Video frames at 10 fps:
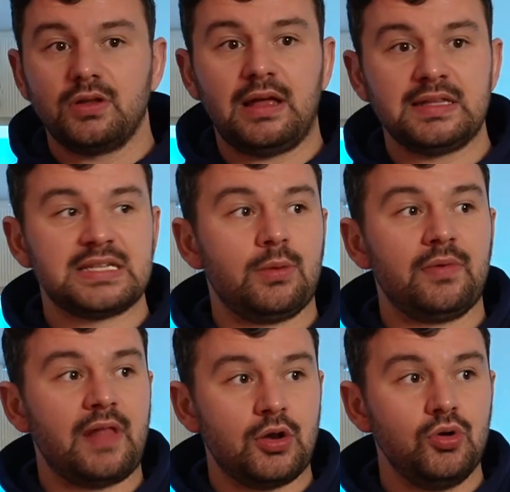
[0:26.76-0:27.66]
like the same
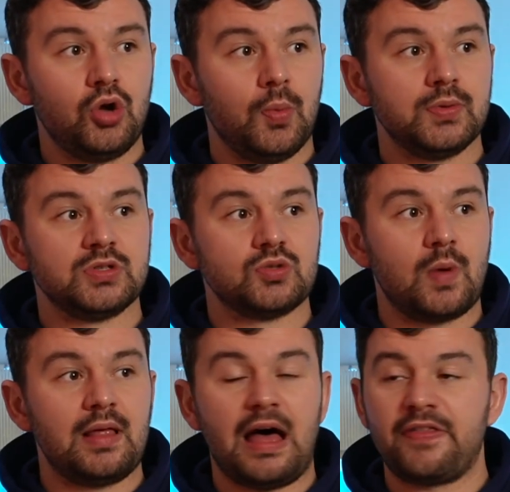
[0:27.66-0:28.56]
with like new couples as
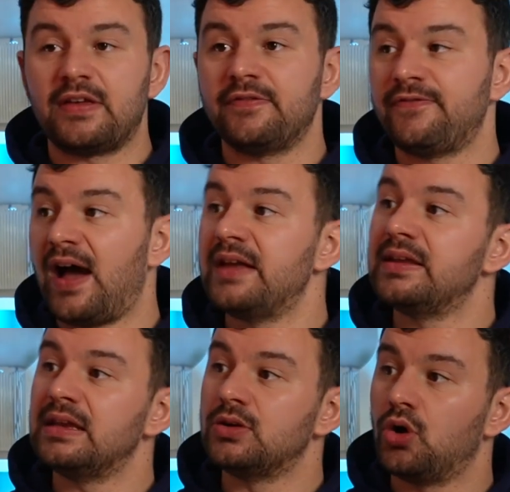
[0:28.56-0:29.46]
well. I think
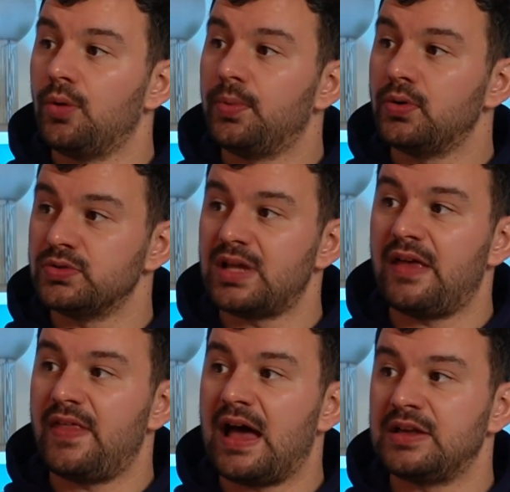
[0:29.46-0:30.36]
finding couples
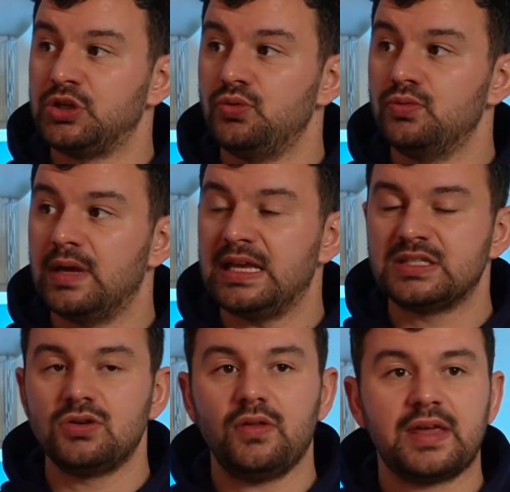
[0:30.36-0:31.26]
like that, you
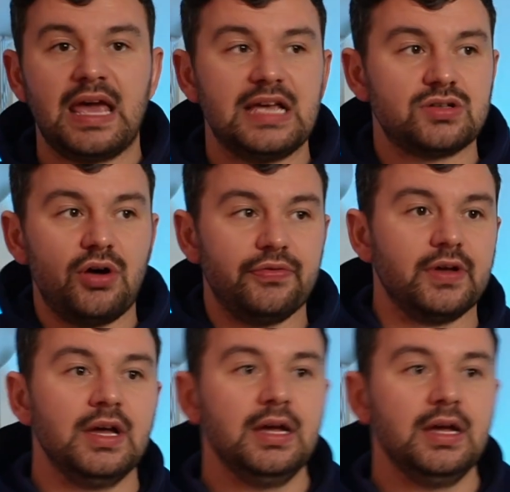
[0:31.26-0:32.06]
it's not the case of